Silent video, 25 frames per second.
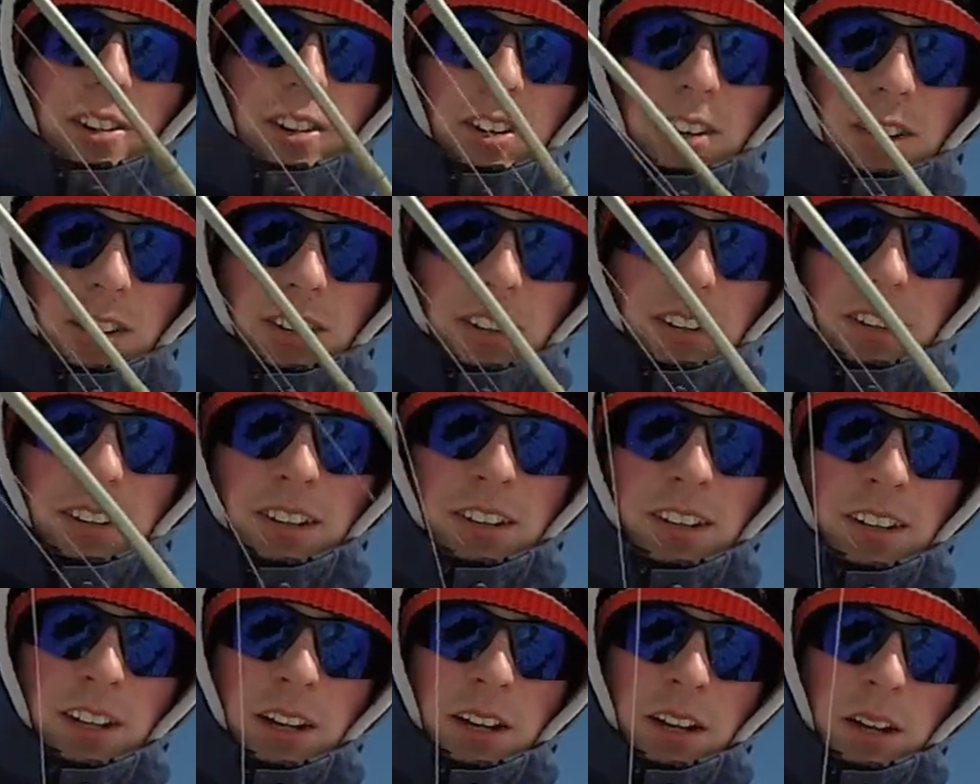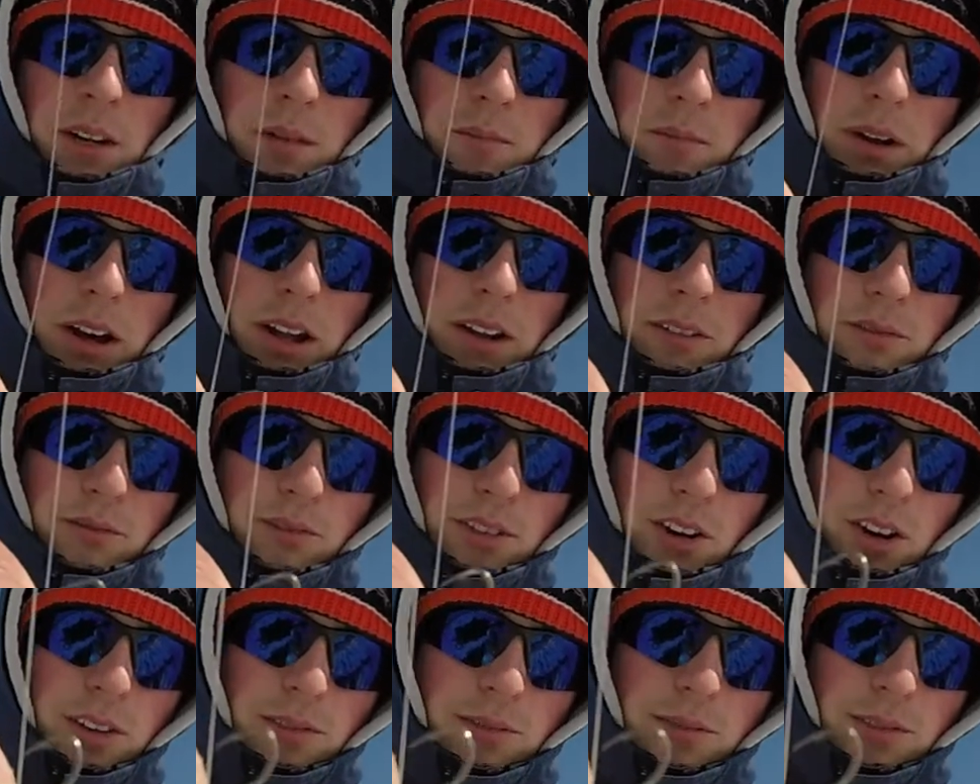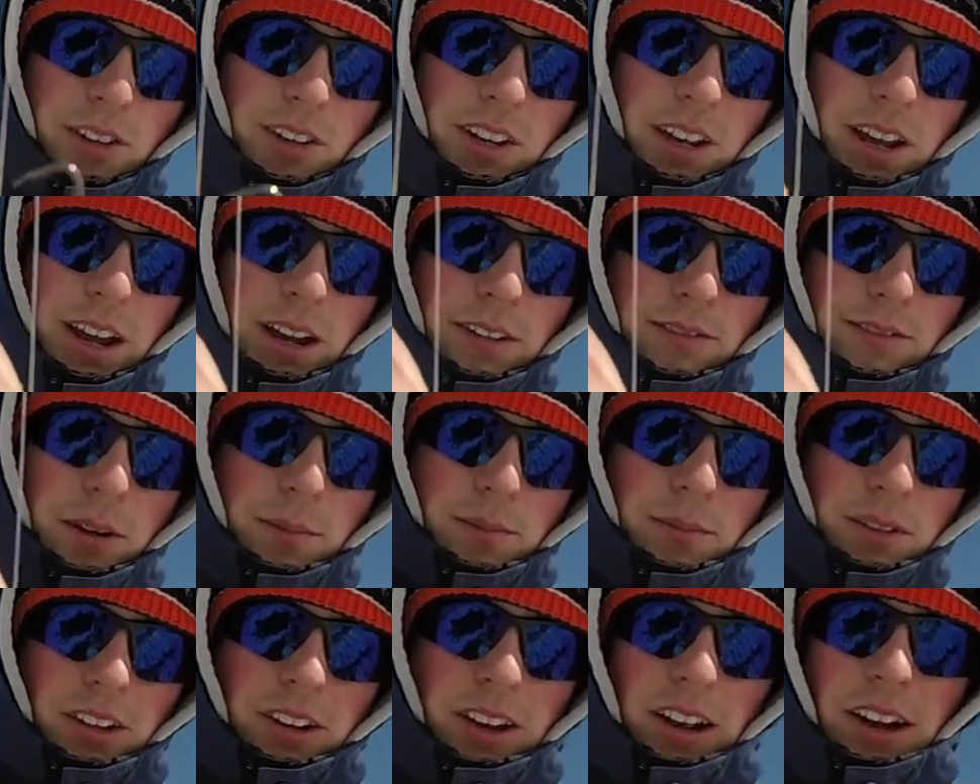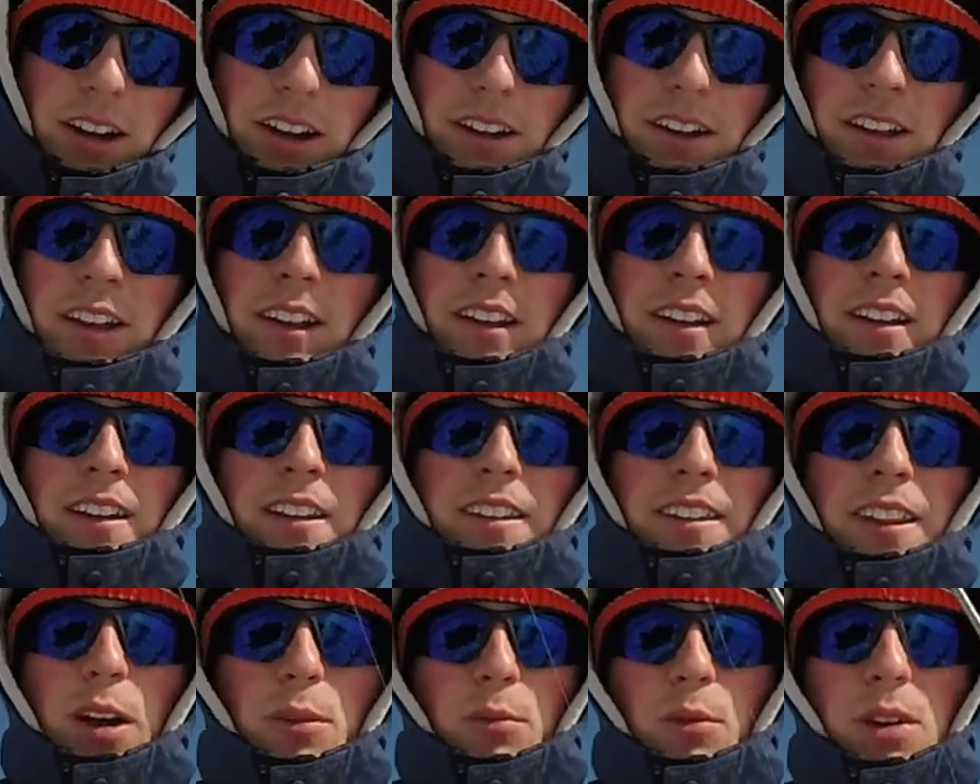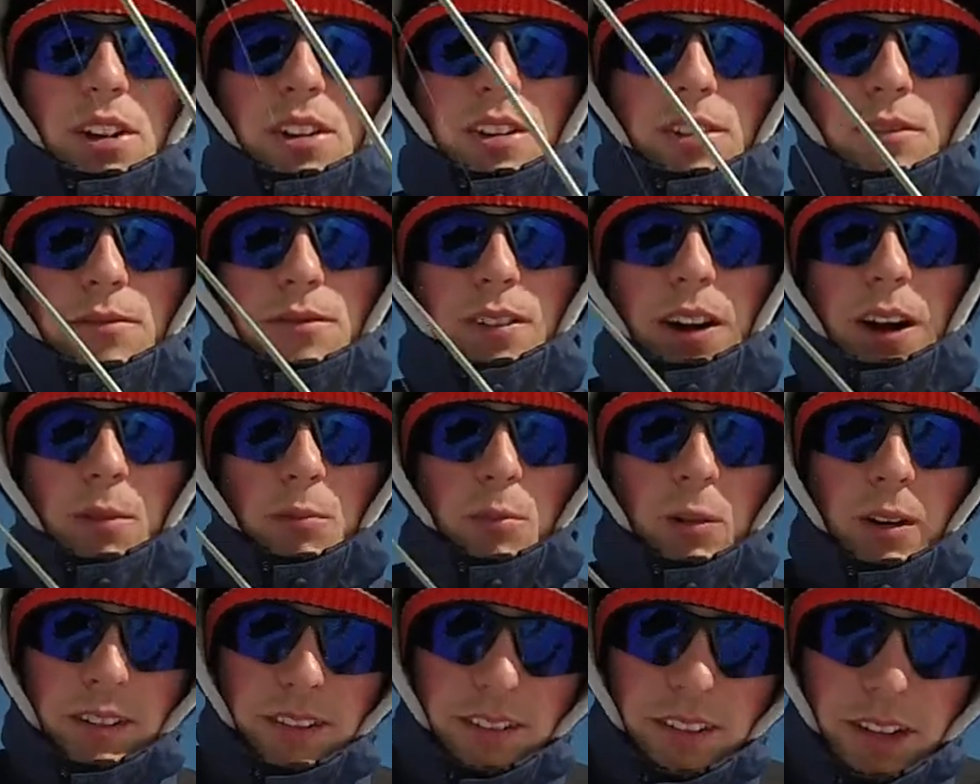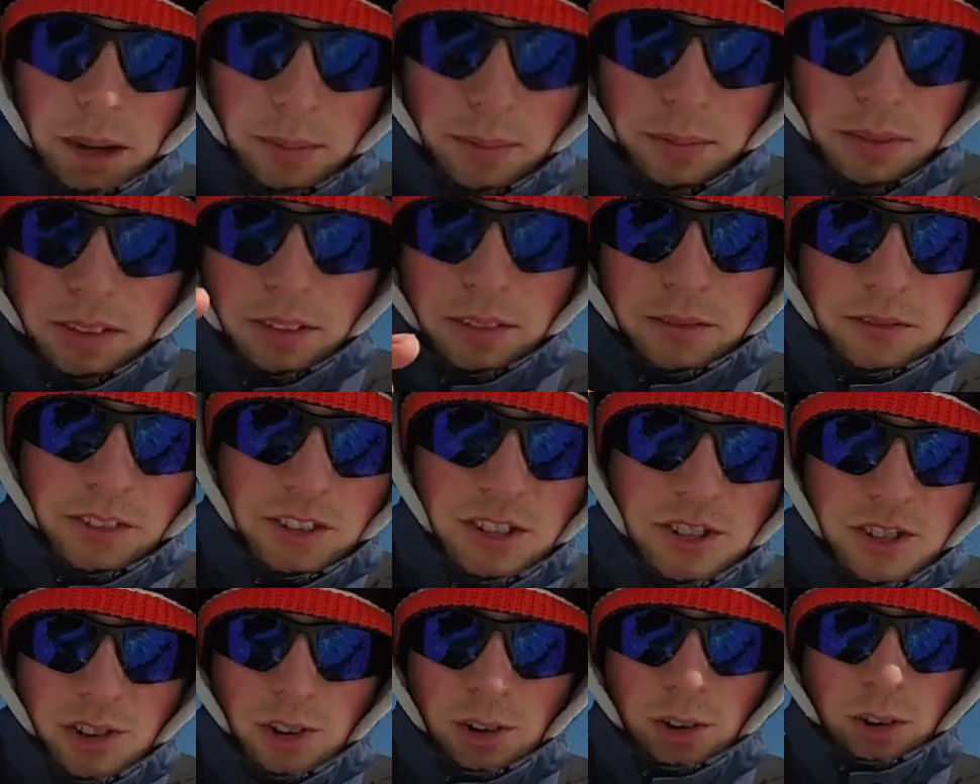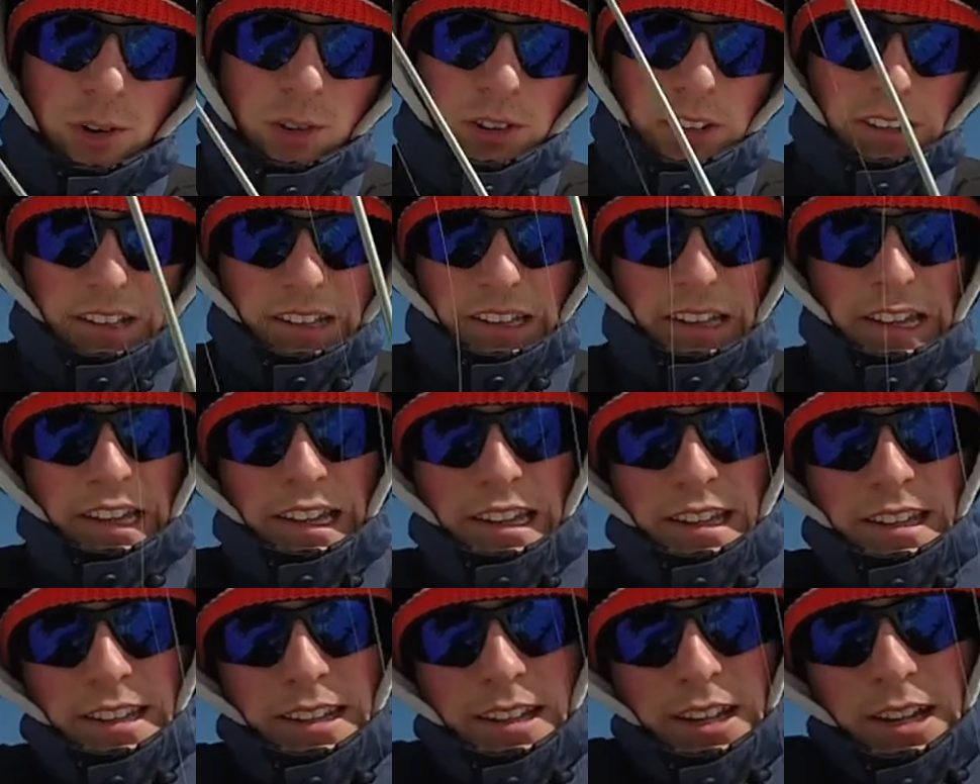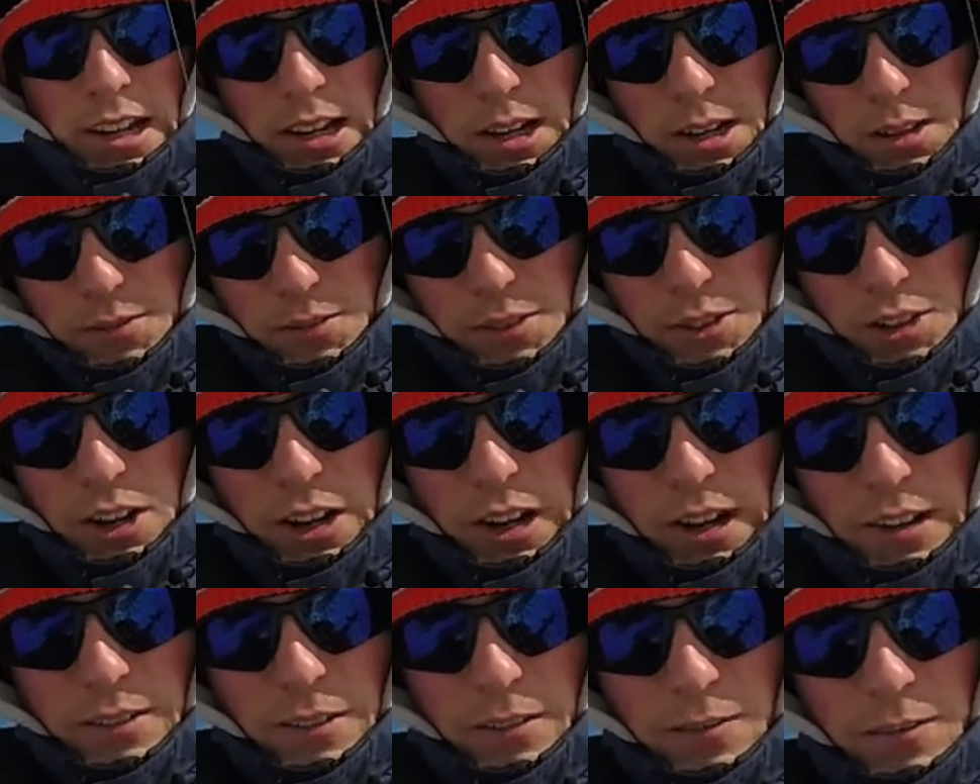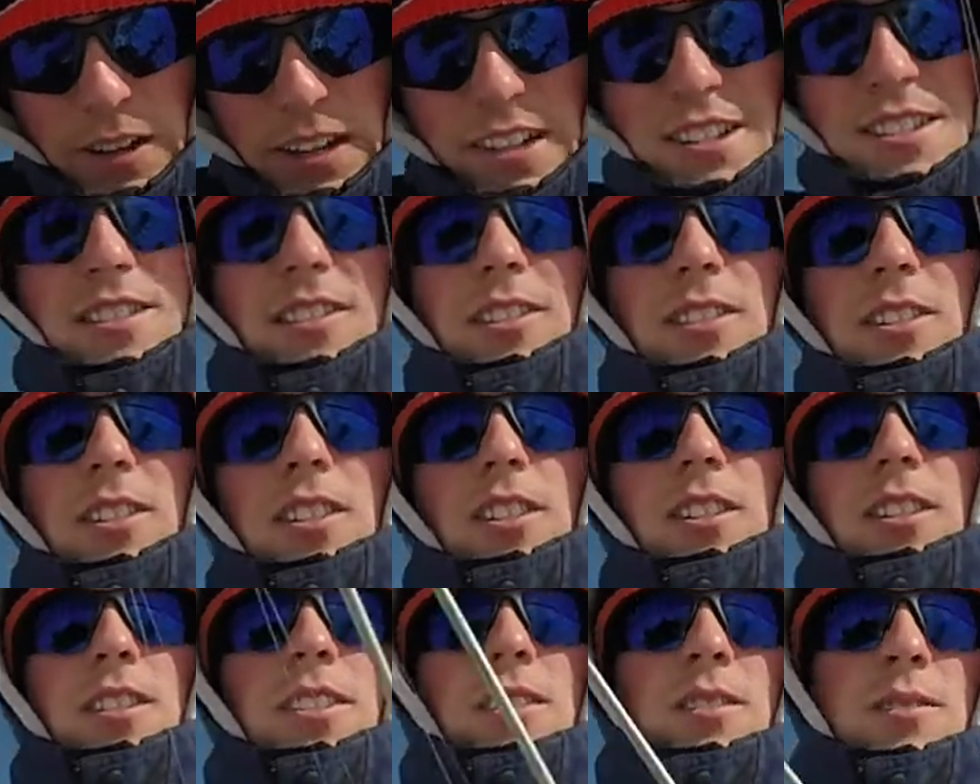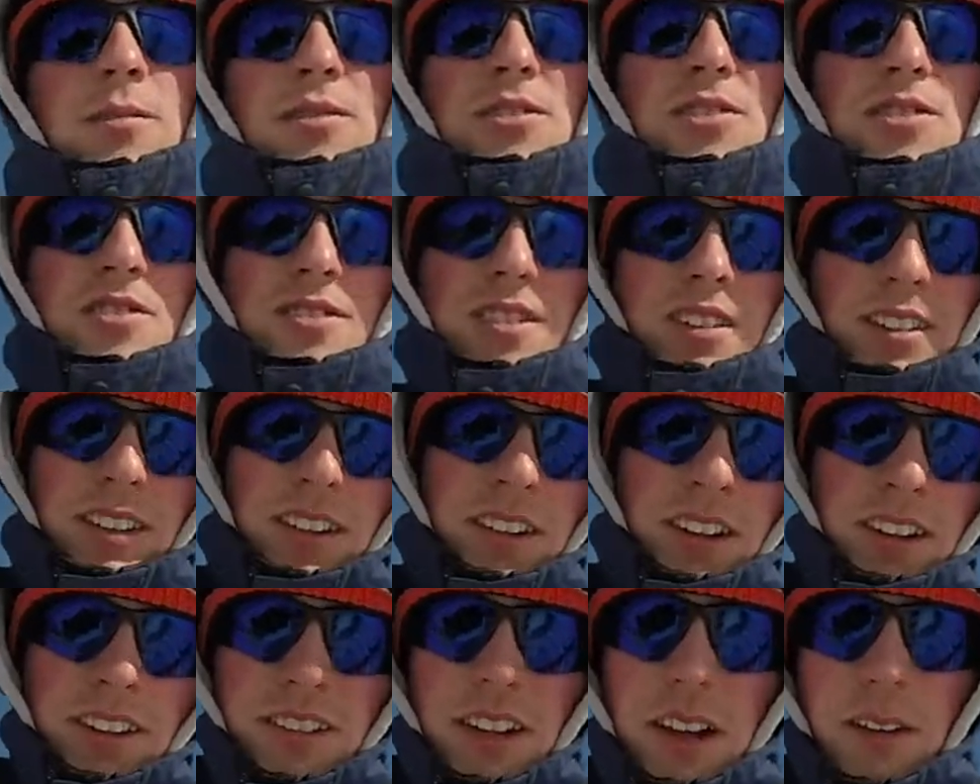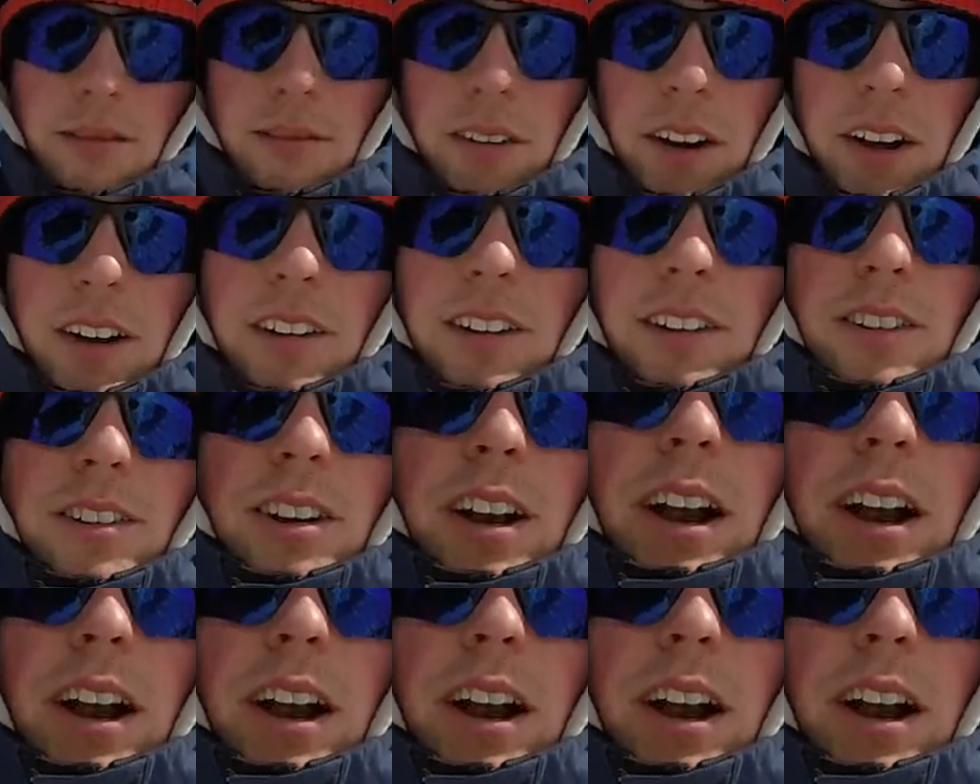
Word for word: hook about a foot, foot and a half up the line. That way you can find what depth the fish are holding. Uh, if you don't have a Vexilar, which is a, a depth finder